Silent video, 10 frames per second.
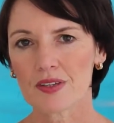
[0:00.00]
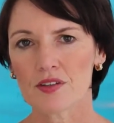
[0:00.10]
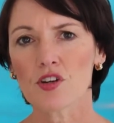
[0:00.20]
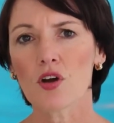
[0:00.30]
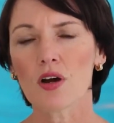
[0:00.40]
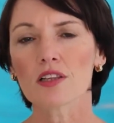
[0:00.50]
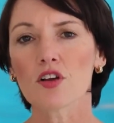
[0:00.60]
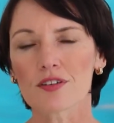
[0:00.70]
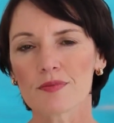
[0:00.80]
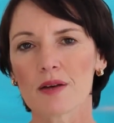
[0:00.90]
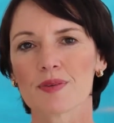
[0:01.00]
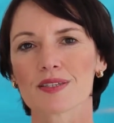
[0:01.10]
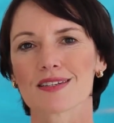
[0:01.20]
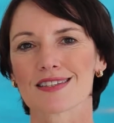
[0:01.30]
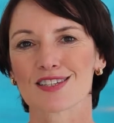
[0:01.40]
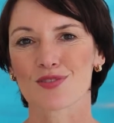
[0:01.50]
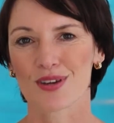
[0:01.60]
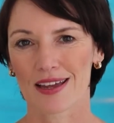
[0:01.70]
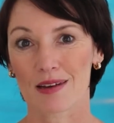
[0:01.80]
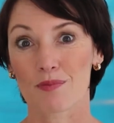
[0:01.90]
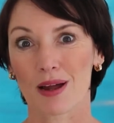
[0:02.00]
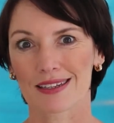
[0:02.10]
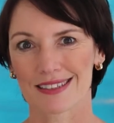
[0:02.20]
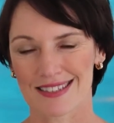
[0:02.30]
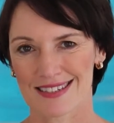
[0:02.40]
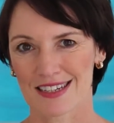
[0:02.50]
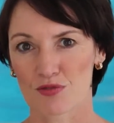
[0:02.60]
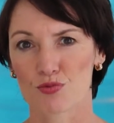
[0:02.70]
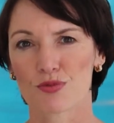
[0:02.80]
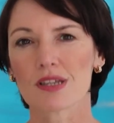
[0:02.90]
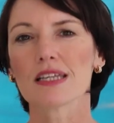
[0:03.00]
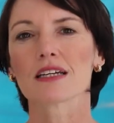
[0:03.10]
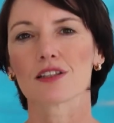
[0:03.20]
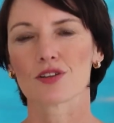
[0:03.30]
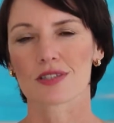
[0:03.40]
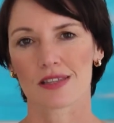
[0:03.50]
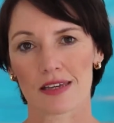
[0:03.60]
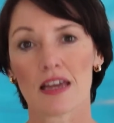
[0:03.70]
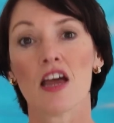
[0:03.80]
You know, a lot of my business is created by listening really closely,